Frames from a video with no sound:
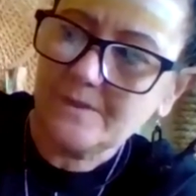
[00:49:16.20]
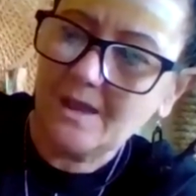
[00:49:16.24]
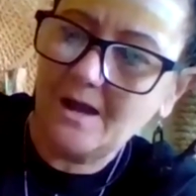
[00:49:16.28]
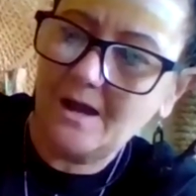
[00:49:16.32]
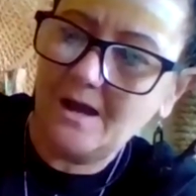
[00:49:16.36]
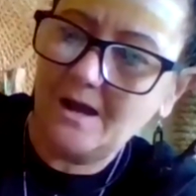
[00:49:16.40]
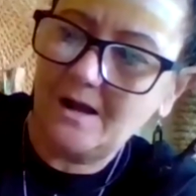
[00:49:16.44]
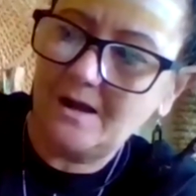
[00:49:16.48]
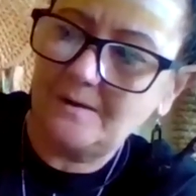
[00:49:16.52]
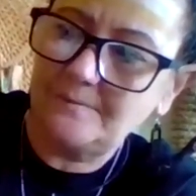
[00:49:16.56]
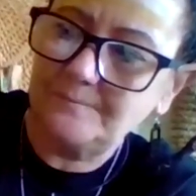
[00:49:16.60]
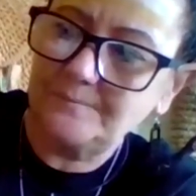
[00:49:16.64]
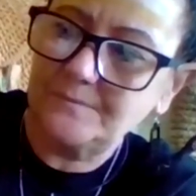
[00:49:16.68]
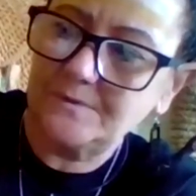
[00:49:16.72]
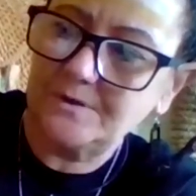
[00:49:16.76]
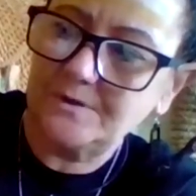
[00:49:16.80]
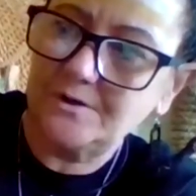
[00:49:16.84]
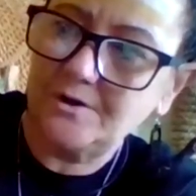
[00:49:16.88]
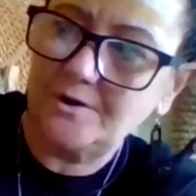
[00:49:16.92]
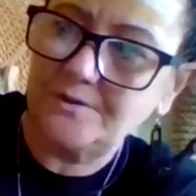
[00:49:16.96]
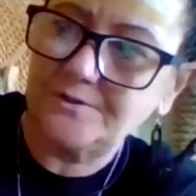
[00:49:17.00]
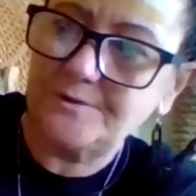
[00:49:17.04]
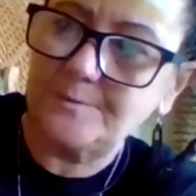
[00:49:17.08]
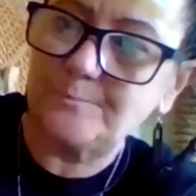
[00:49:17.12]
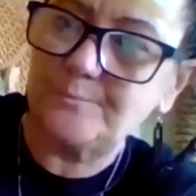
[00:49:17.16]
um, you
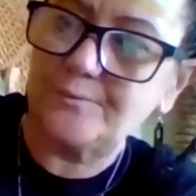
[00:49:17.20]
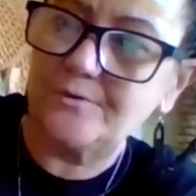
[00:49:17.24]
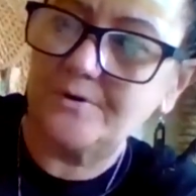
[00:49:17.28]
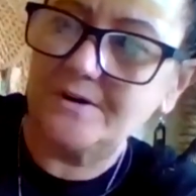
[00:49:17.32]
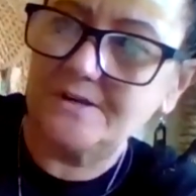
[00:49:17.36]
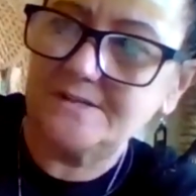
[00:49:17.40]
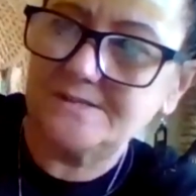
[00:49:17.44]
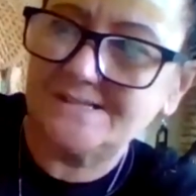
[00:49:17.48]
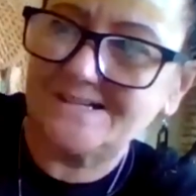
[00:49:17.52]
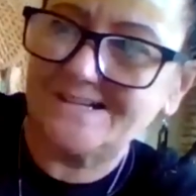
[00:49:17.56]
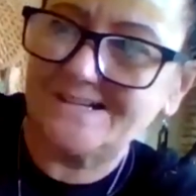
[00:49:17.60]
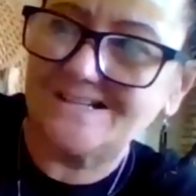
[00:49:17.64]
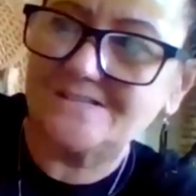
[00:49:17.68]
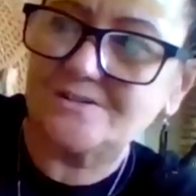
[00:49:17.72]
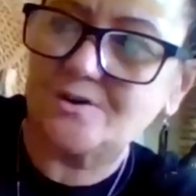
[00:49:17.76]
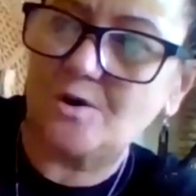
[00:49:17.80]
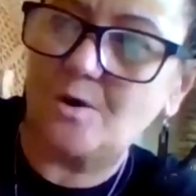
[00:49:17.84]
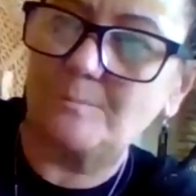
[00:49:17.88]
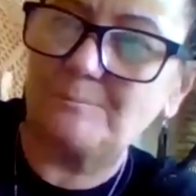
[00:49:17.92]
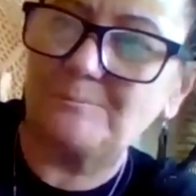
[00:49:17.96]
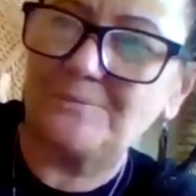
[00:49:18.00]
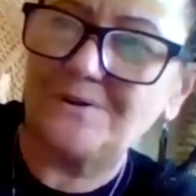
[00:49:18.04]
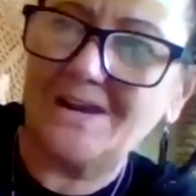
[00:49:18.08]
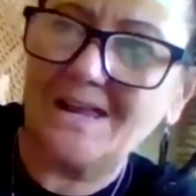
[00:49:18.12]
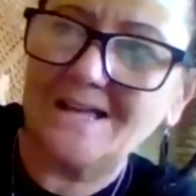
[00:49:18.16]
know the present it's got
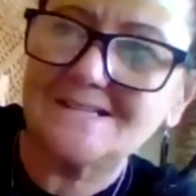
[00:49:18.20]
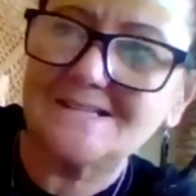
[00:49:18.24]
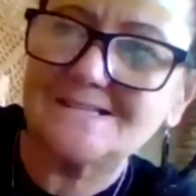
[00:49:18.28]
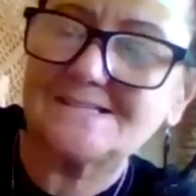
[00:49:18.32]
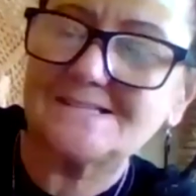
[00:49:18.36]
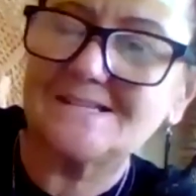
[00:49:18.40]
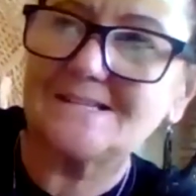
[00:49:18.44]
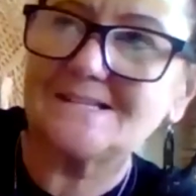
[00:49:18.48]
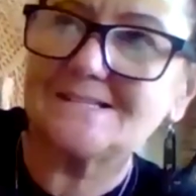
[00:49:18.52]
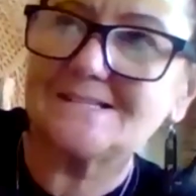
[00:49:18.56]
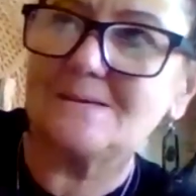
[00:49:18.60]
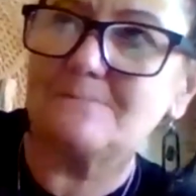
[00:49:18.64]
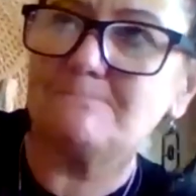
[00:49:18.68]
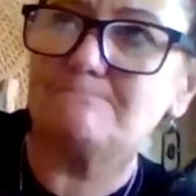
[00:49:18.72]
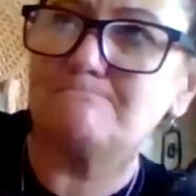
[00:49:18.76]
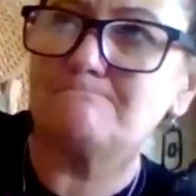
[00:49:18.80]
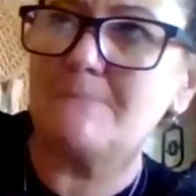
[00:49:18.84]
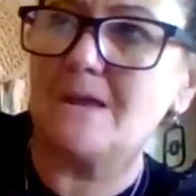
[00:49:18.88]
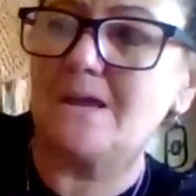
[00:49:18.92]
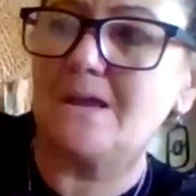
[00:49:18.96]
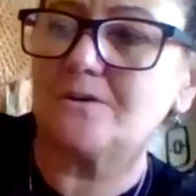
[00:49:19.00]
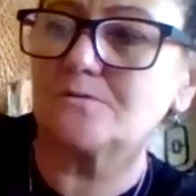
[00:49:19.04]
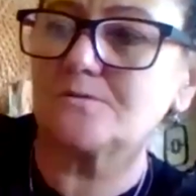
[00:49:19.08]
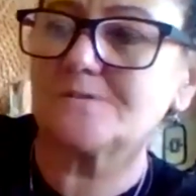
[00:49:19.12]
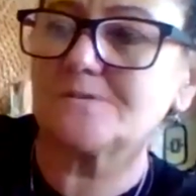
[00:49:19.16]
plastics and
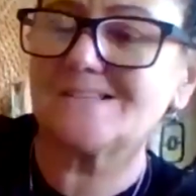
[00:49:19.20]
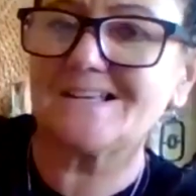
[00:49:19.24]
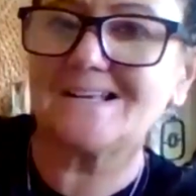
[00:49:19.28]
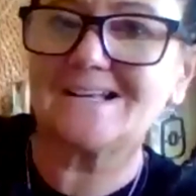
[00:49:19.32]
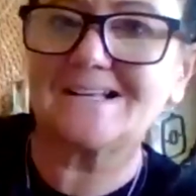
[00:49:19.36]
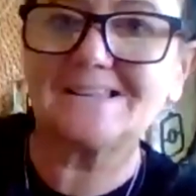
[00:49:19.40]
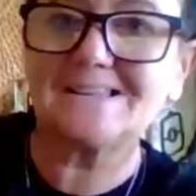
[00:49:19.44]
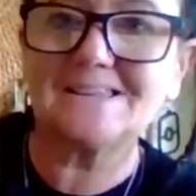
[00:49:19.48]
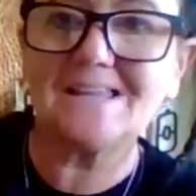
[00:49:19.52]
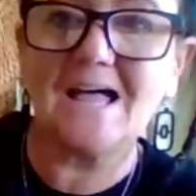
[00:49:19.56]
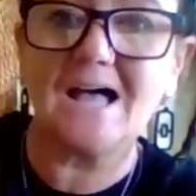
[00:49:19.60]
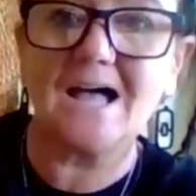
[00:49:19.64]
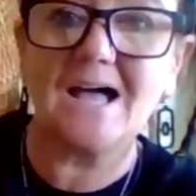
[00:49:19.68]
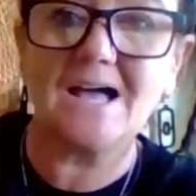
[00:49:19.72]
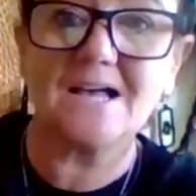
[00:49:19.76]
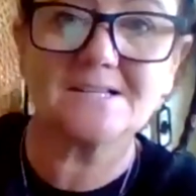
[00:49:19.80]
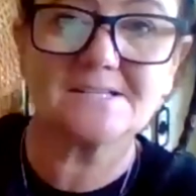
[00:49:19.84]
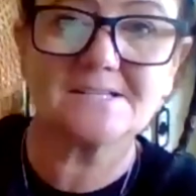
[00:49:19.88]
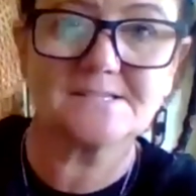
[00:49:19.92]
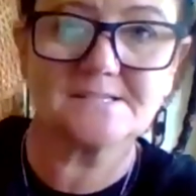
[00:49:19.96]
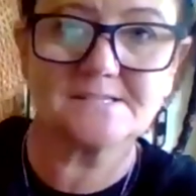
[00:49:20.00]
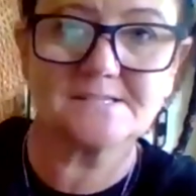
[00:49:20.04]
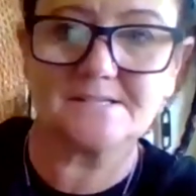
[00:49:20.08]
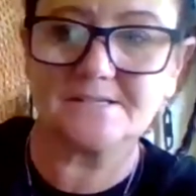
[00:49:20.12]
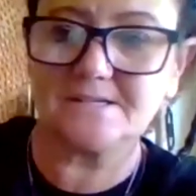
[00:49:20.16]
metals and
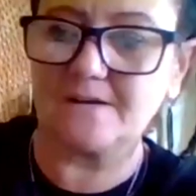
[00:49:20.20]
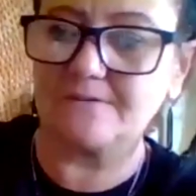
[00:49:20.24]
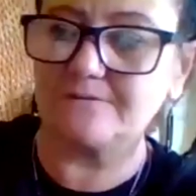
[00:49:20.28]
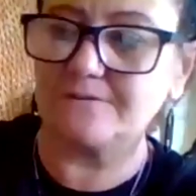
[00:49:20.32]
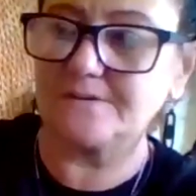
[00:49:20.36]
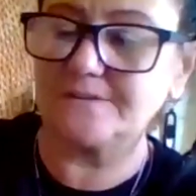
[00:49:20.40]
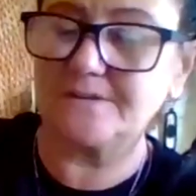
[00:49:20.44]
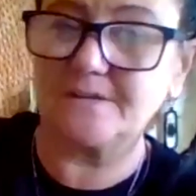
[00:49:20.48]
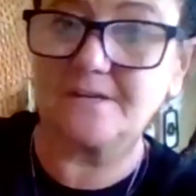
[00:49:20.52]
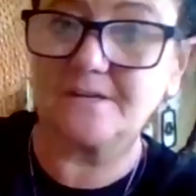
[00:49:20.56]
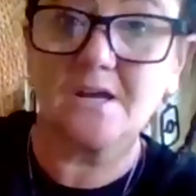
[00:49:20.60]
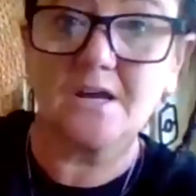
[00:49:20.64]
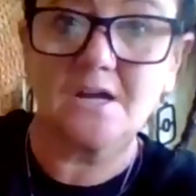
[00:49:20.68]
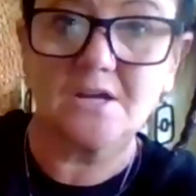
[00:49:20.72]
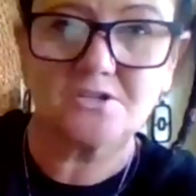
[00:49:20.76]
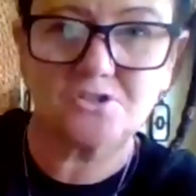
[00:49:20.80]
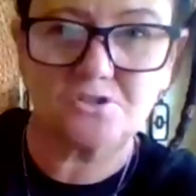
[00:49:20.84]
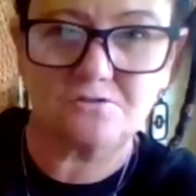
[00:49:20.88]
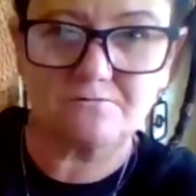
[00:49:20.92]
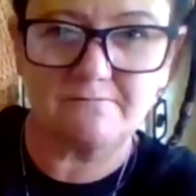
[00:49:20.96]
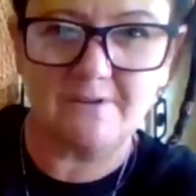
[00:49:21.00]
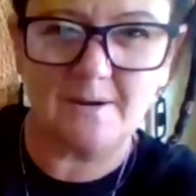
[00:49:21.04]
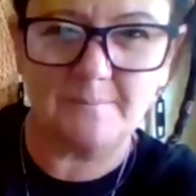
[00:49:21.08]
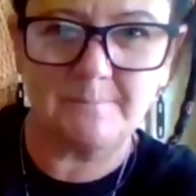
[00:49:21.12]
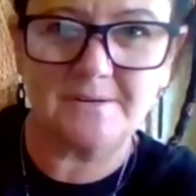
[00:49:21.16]
glasses and everything to
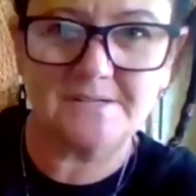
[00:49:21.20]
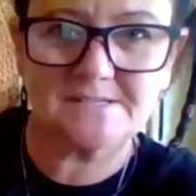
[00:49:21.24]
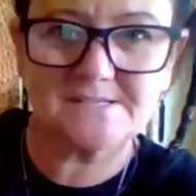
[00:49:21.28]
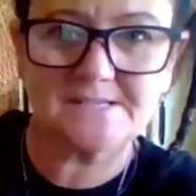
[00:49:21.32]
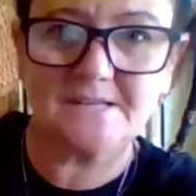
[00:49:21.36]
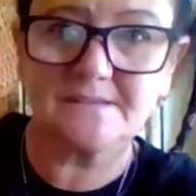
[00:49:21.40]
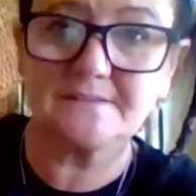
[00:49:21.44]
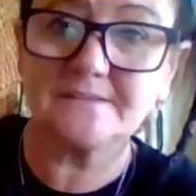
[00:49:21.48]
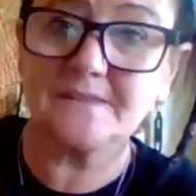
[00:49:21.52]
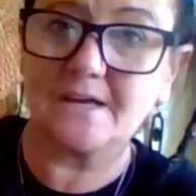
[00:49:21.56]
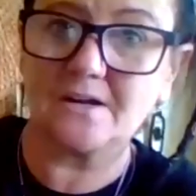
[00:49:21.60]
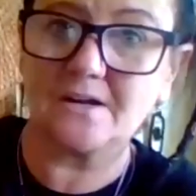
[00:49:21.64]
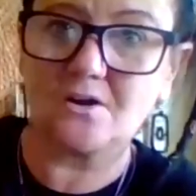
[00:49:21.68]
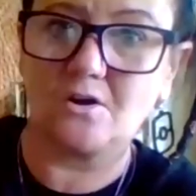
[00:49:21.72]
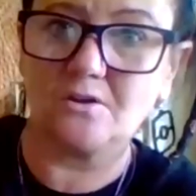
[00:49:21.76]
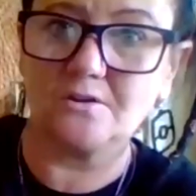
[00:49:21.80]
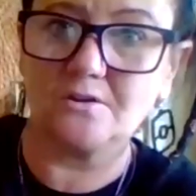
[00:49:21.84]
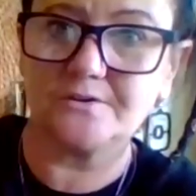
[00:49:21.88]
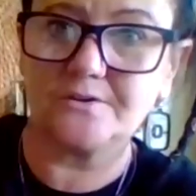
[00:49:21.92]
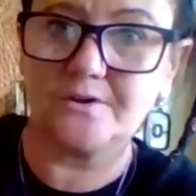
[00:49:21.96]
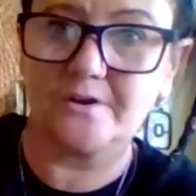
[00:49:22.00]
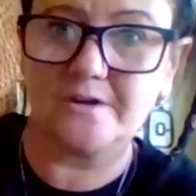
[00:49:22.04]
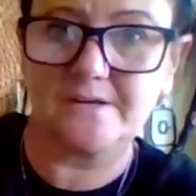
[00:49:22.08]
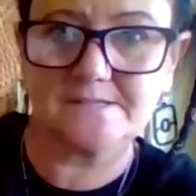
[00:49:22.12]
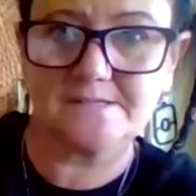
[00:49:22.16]
represent that
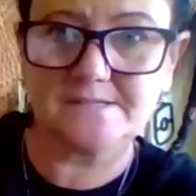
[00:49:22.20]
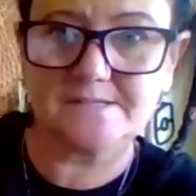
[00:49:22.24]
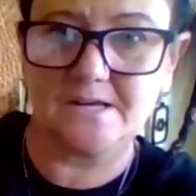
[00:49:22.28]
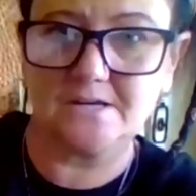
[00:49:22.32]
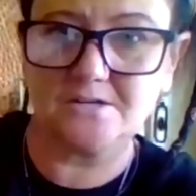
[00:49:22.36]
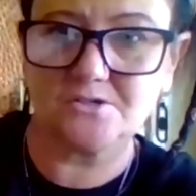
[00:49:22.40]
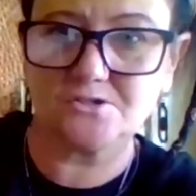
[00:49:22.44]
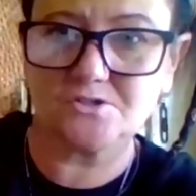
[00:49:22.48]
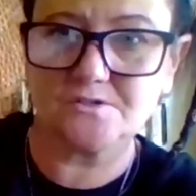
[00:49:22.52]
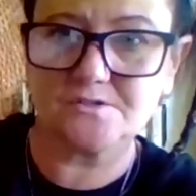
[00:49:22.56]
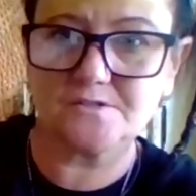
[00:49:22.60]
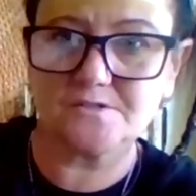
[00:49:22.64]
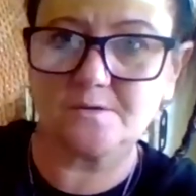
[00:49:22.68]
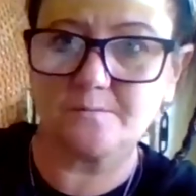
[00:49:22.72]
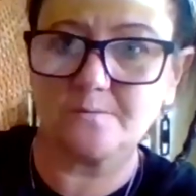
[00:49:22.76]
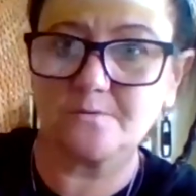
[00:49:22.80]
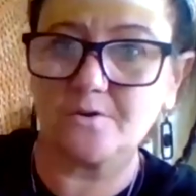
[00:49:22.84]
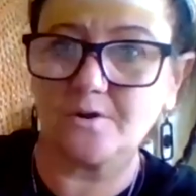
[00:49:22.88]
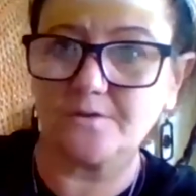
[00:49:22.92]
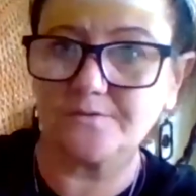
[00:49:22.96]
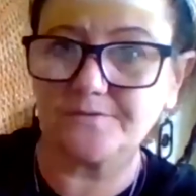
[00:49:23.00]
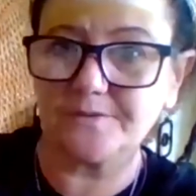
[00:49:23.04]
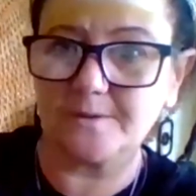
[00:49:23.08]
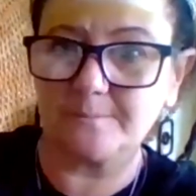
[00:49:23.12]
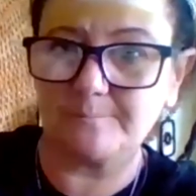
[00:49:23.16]
colonization so we've
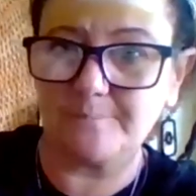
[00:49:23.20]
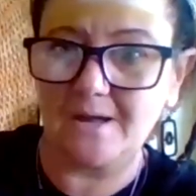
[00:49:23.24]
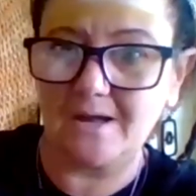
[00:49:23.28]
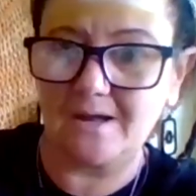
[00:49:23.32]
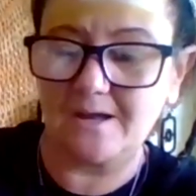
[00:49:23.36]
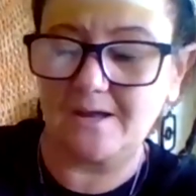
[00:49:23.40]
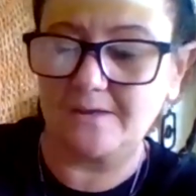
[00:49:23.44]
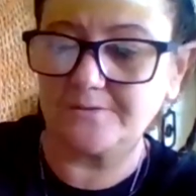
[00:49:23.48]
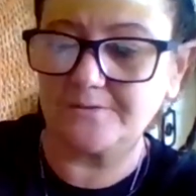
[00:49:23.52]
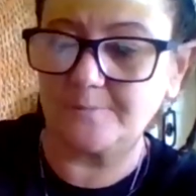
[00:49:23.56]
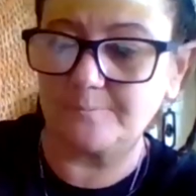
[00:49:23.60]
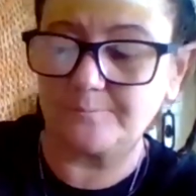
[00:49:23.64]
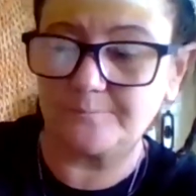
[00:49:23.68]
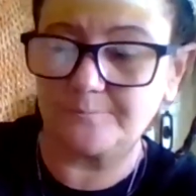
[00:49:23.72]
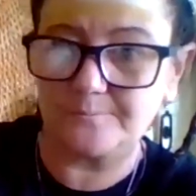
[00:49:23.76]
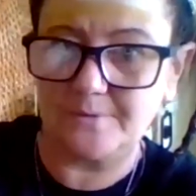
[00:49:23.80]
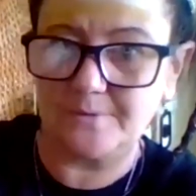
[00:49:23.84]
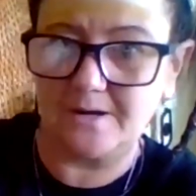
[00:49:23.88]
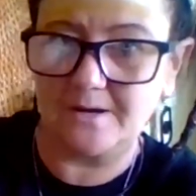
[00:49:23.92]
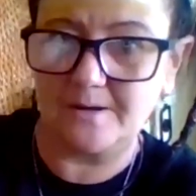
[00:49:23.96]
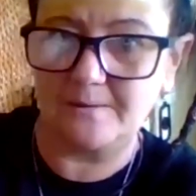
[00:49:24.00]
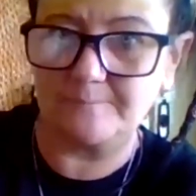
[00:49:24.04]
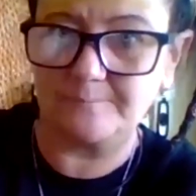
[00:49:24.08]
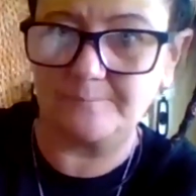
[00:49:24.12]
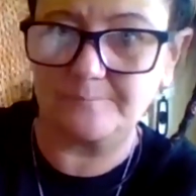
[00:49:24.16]
got the uh, the
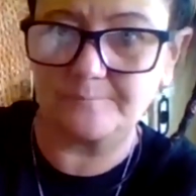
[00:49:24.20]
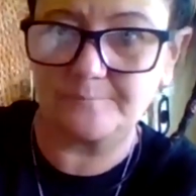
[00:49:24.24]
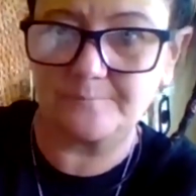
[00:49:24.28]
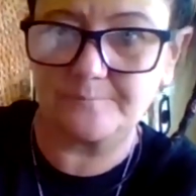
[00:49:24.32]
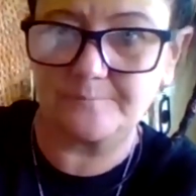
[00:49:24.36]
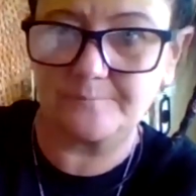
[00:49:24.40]
um,